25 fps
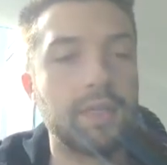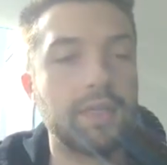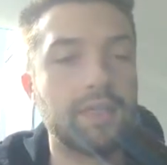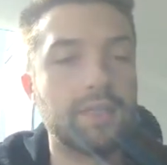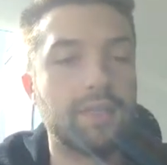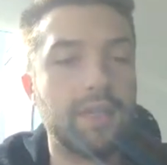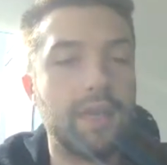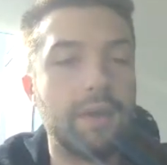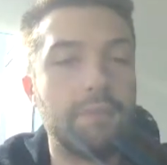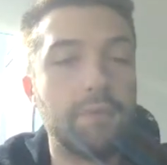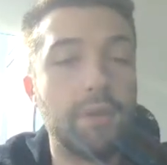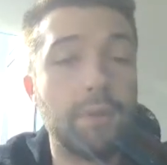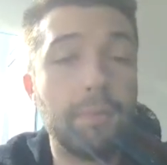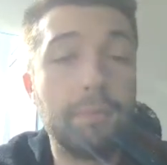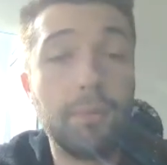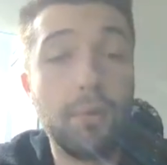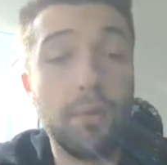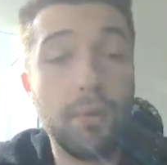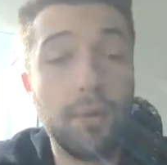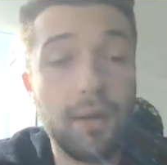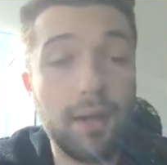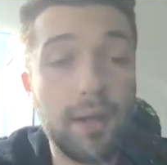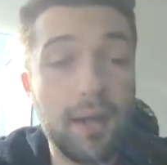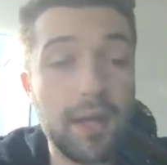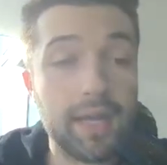Sam
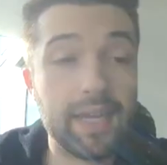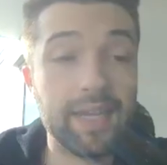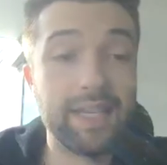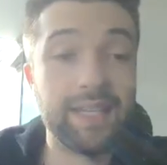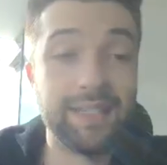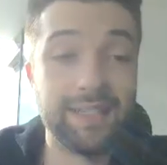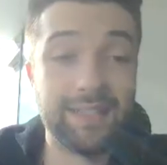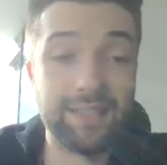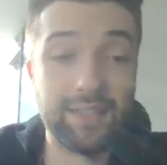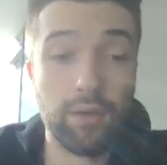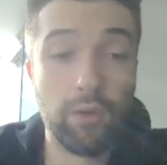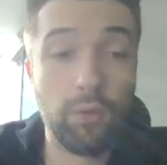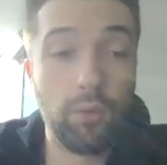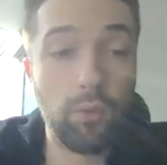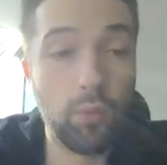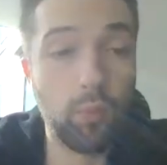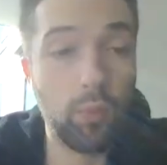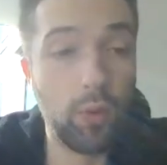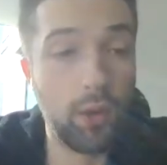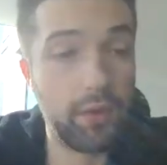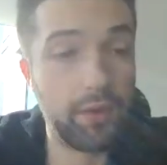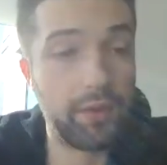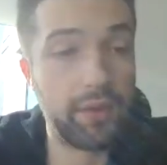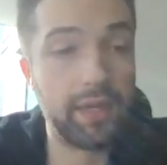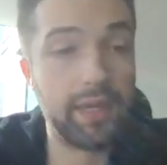Laporta is
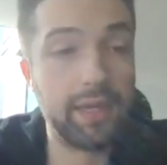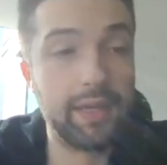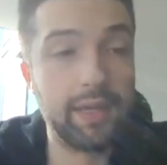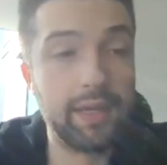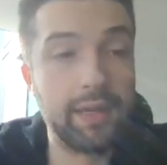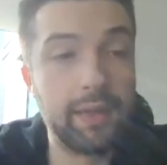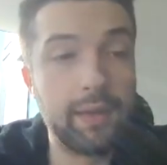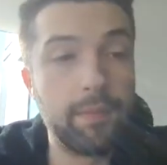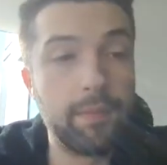worth it.